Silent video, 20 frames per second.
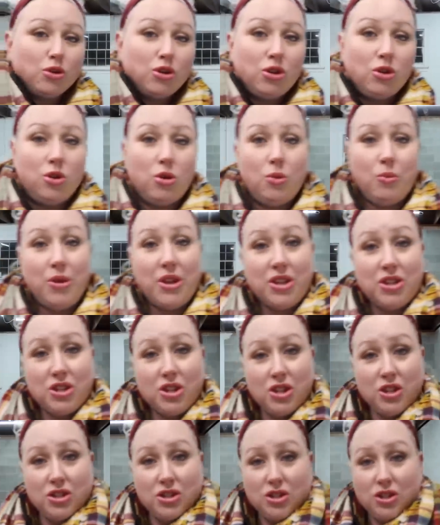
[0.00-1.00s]
room
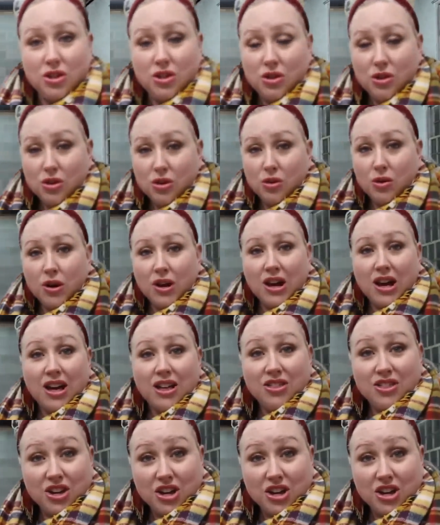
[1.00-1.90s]
to do uh,